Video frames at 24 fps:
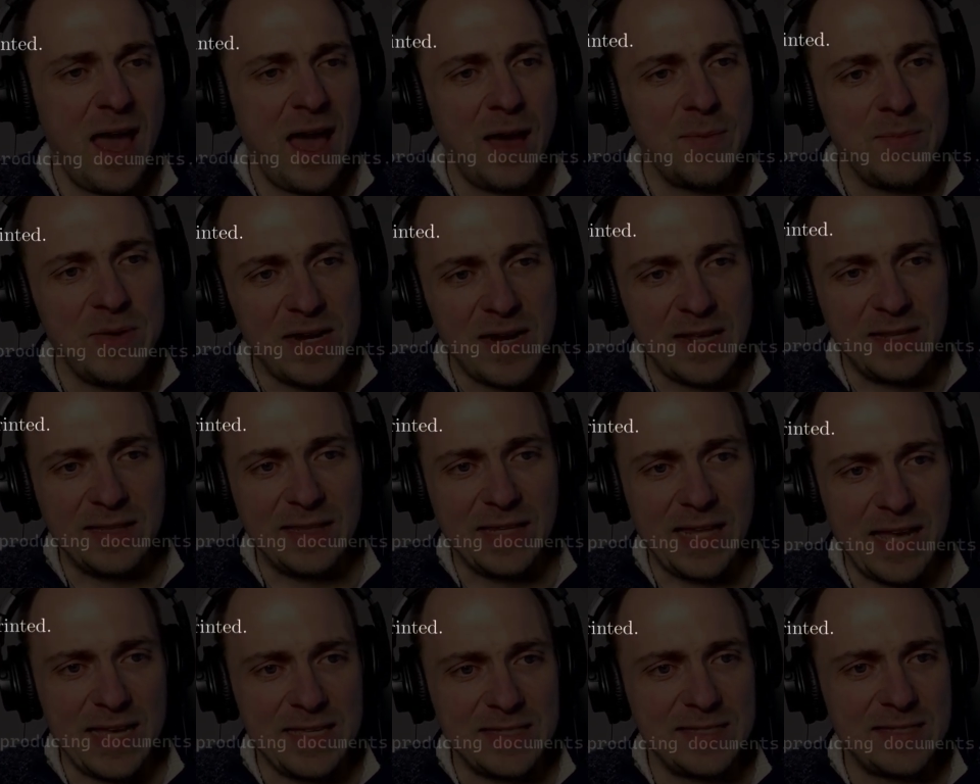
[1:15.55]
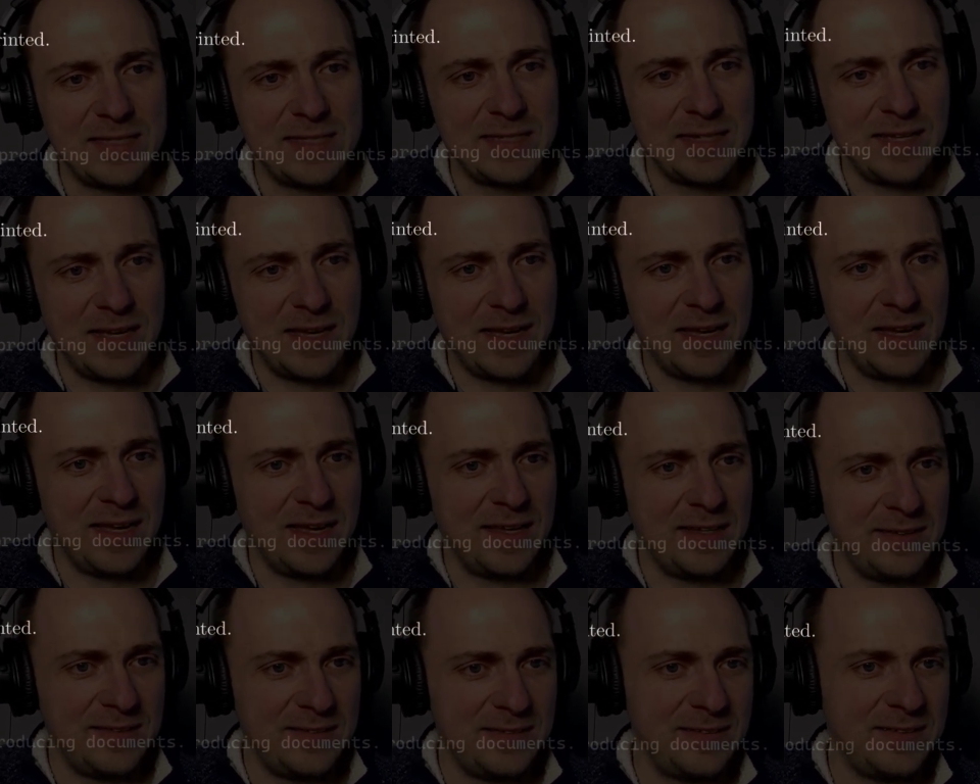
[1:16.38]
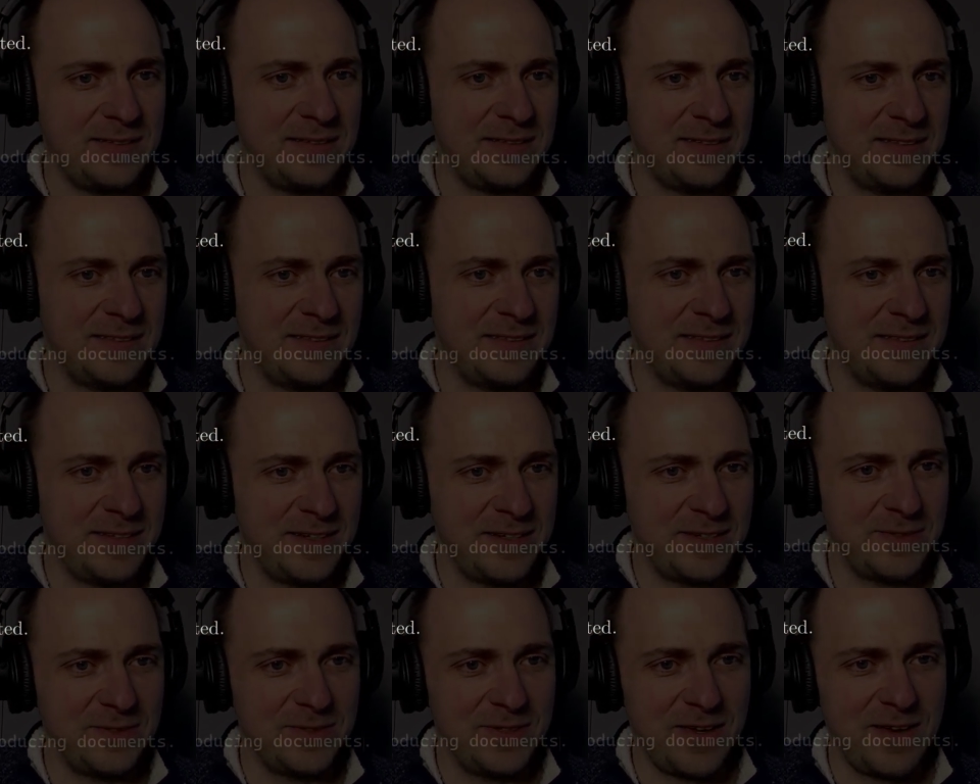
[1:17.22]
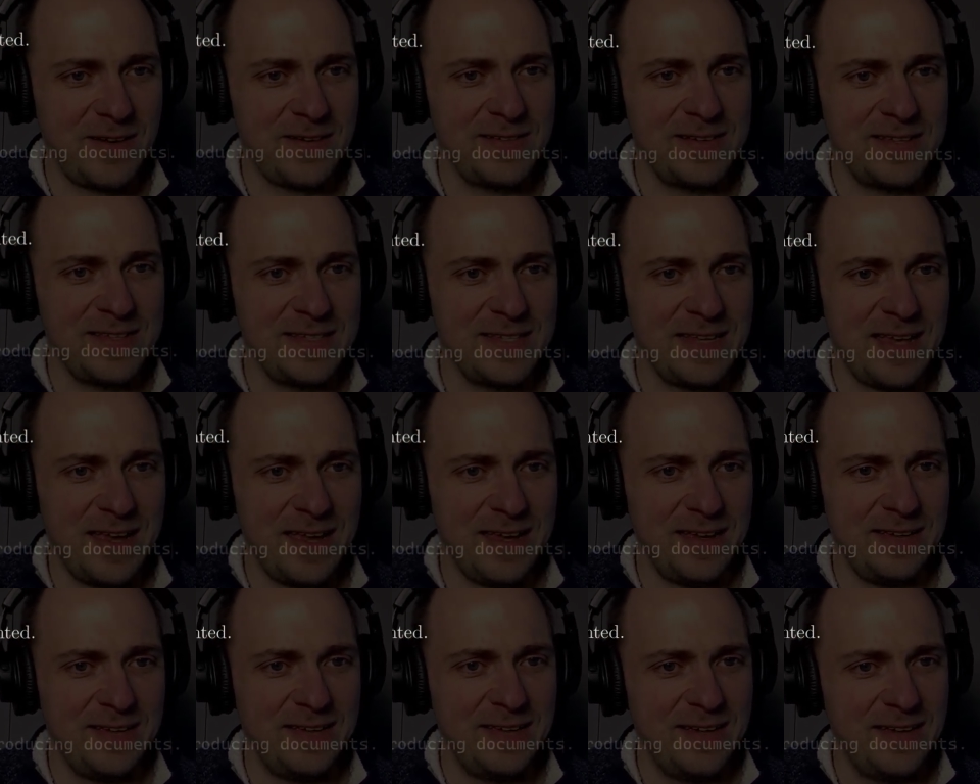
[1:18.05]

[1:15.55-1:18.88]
I mean, unless uh, you know there is a